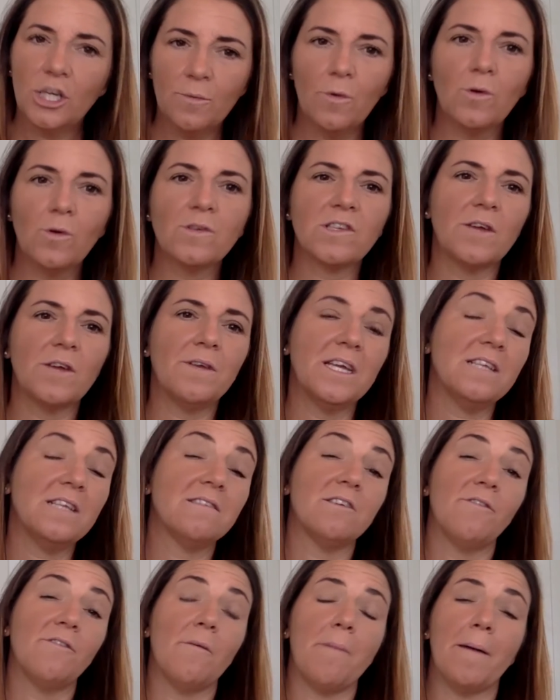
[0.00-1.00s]
you also
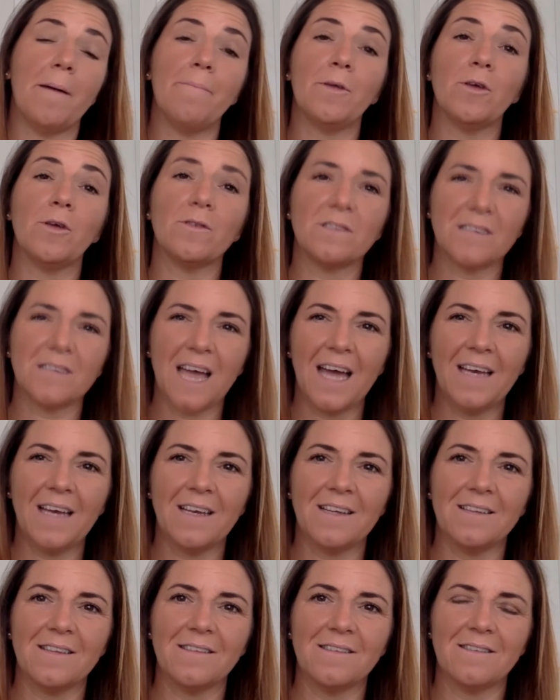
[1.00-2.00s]
need to remember your
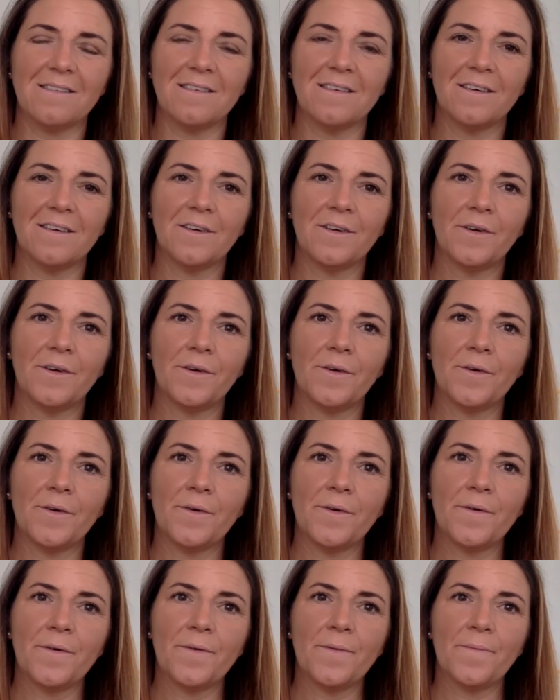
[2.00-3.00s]
standards.
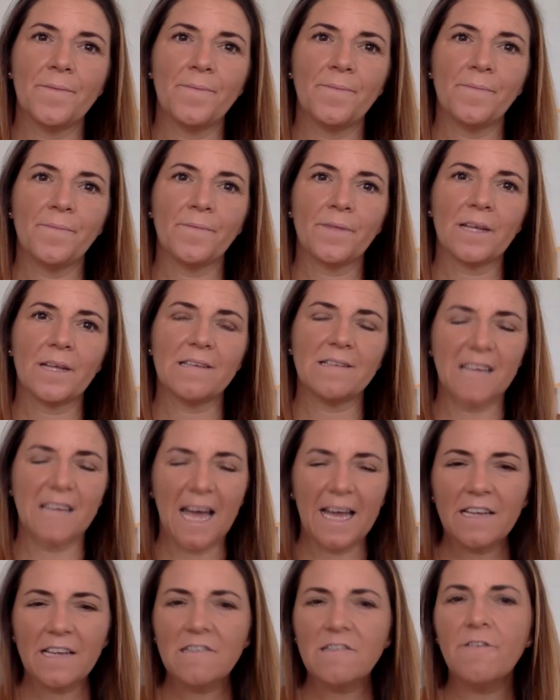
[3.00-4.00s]

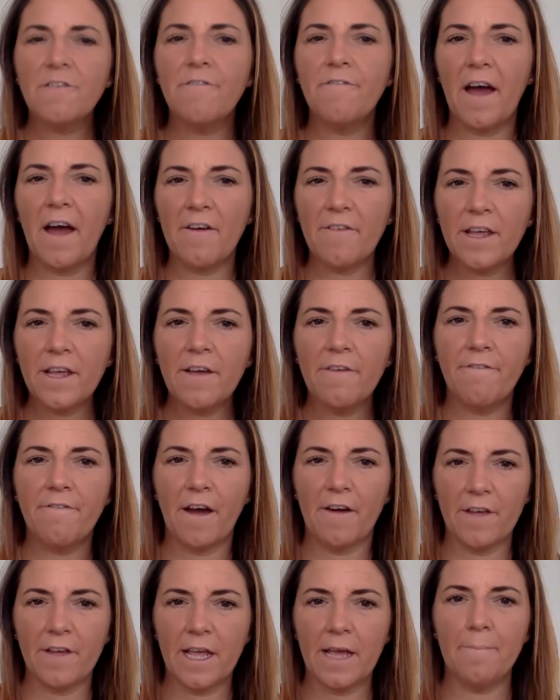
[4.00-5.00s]
Standards are very,
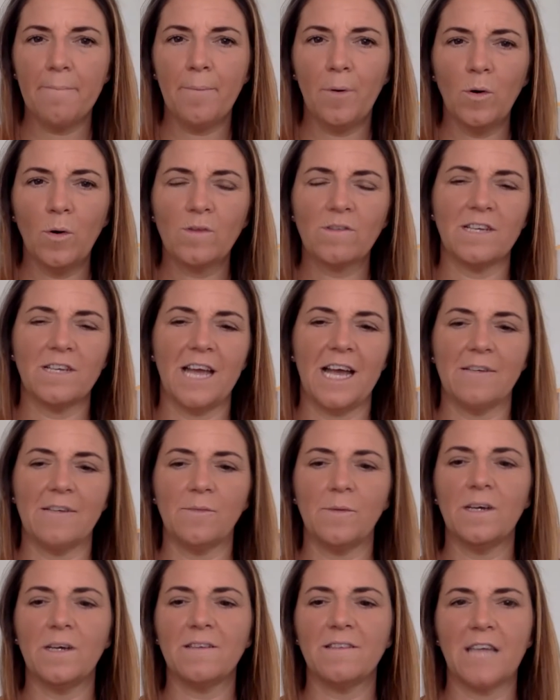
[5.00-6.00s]
very important
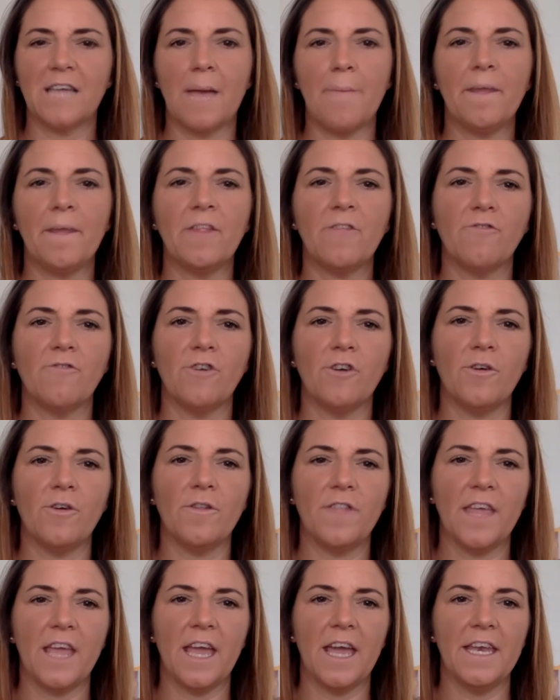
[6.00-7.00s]
as we are stepping
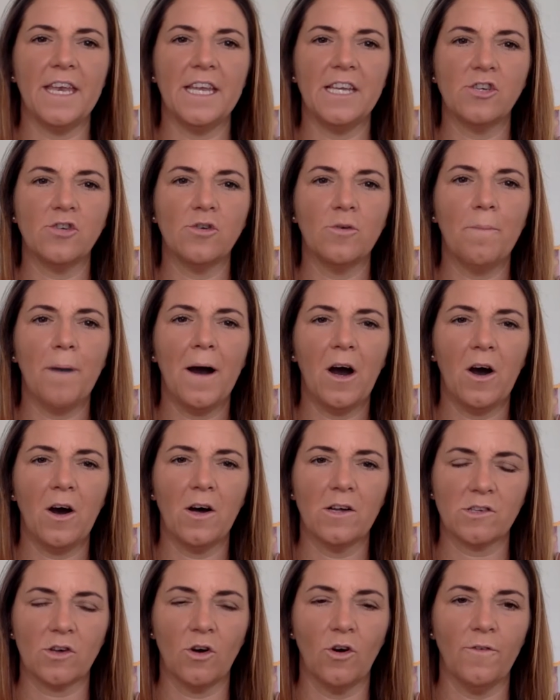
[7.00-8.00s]
through the initial
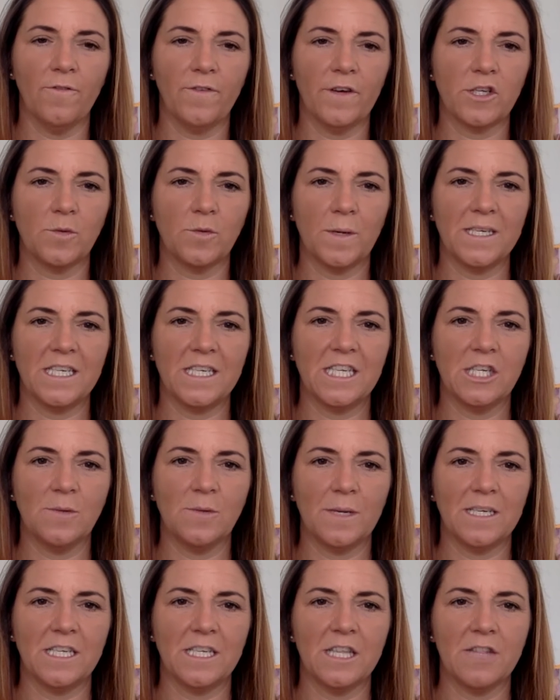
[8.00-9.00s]
part of
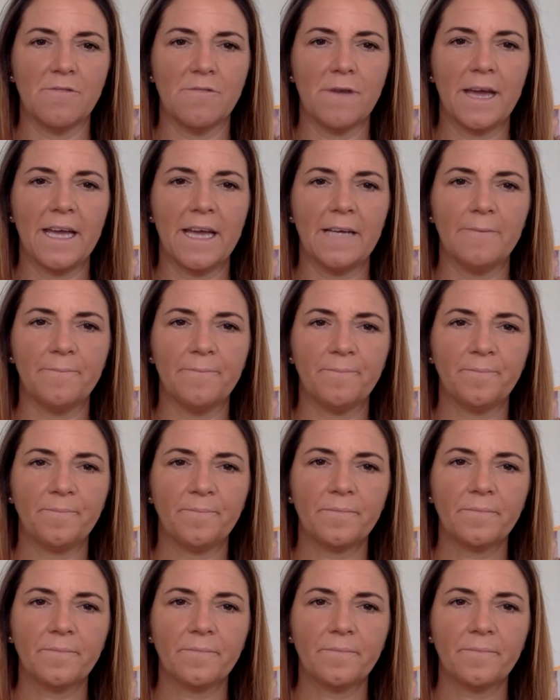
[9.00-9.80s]
2023.